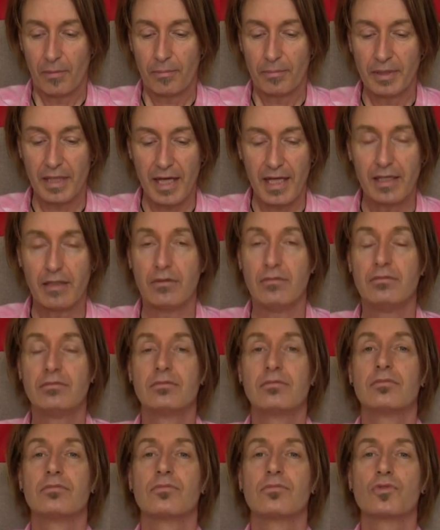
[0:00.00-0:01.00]
Bien.
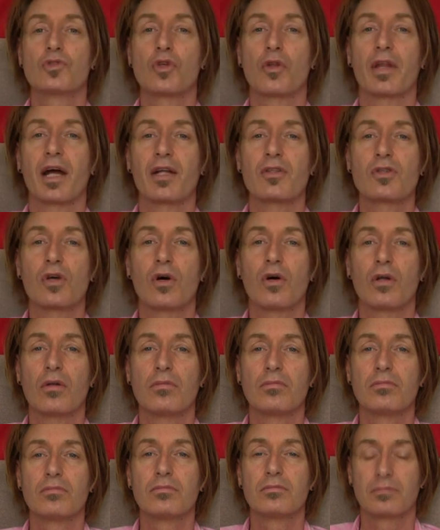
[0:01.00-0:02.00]
So that's all.
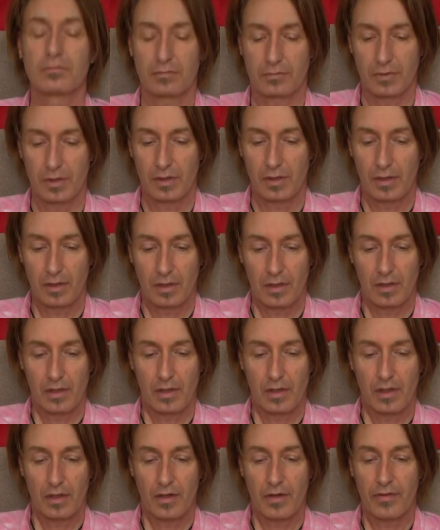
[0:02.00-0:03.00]

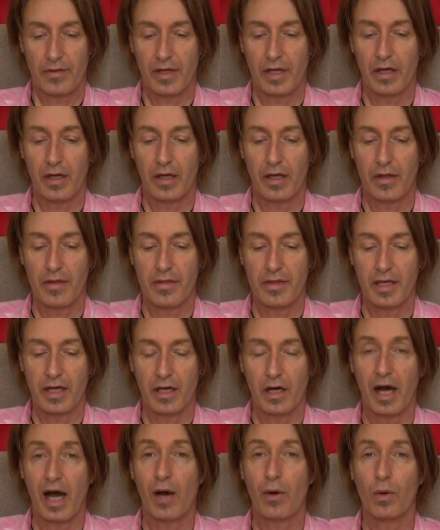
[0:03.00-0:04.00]
They
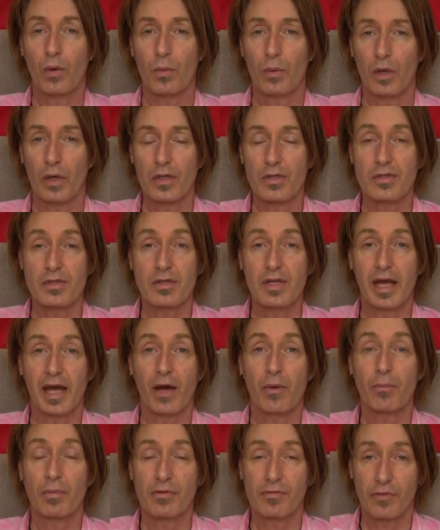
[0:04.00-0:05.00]
are our words.
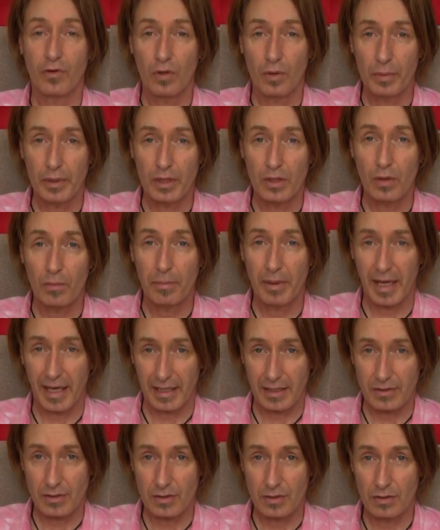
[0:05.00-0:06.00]
Now, before we go
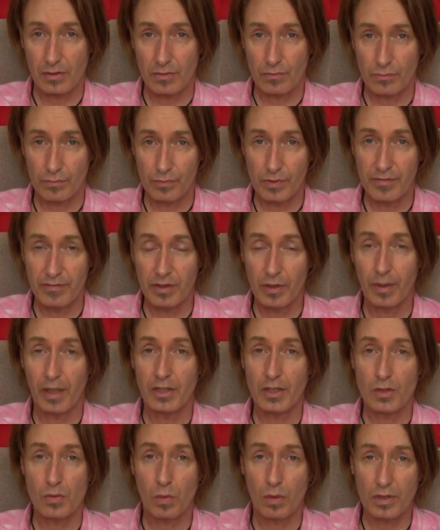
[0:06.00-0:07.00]
back to review, I
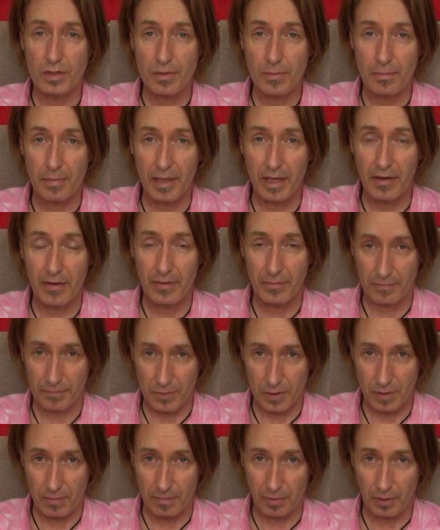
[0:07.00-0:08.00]
just want
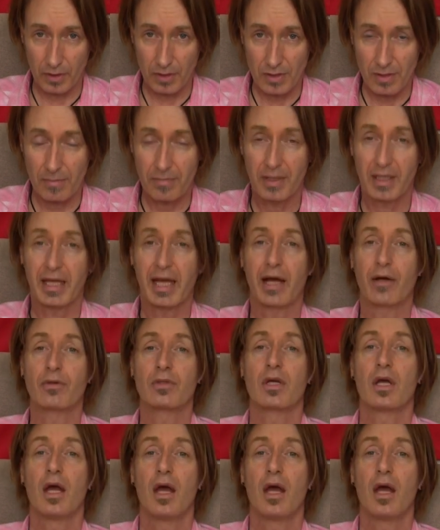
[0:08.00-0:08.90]
to point something out.